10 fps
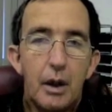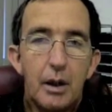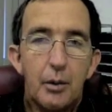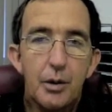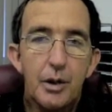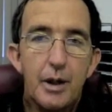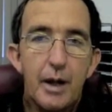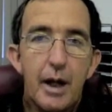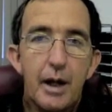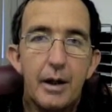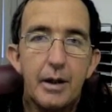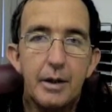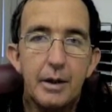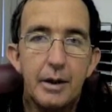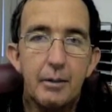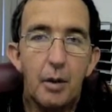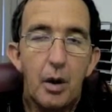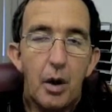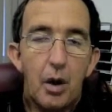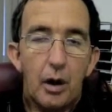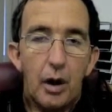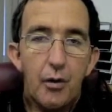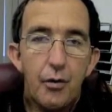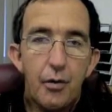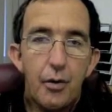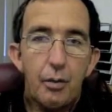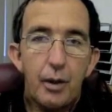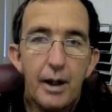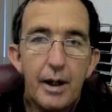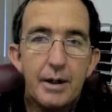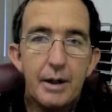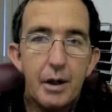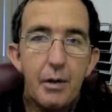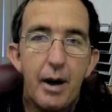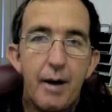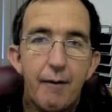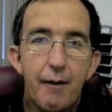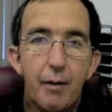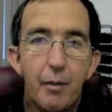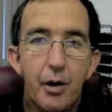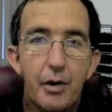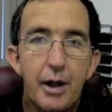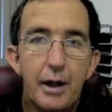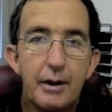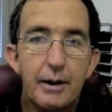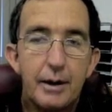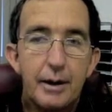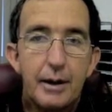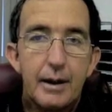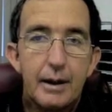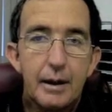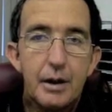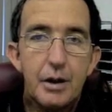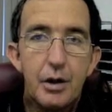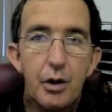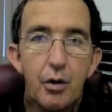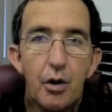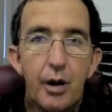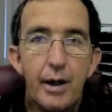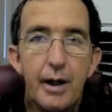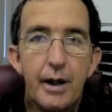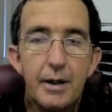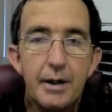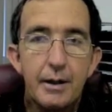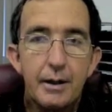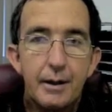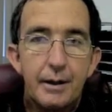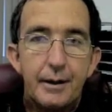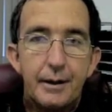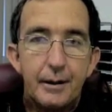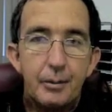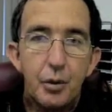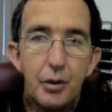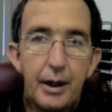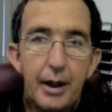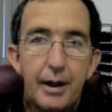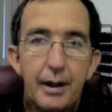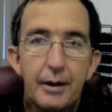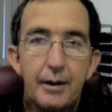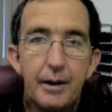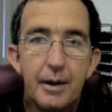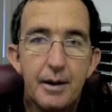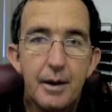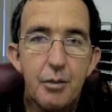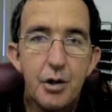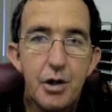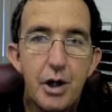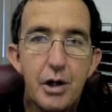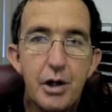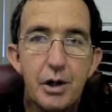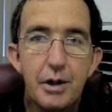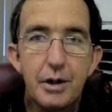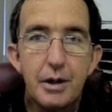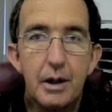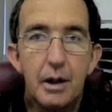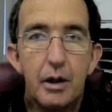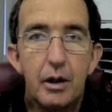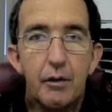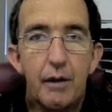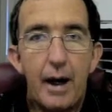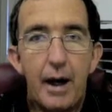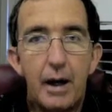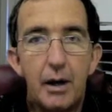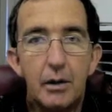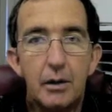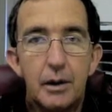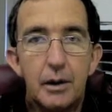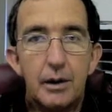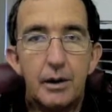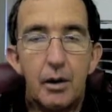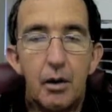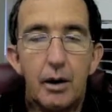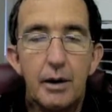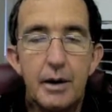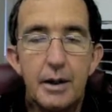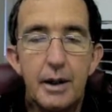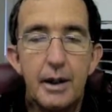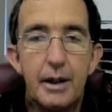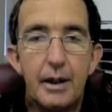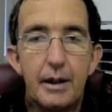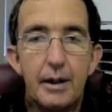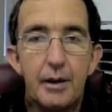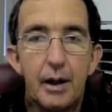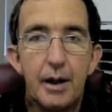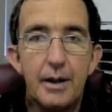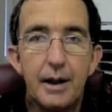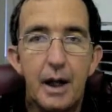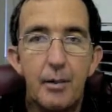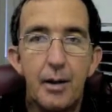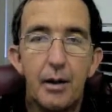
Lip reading: We'll sit down and go through the plans that you have for the project, listen to your ideas, put together some suggestions of how you'd like to see the landscaping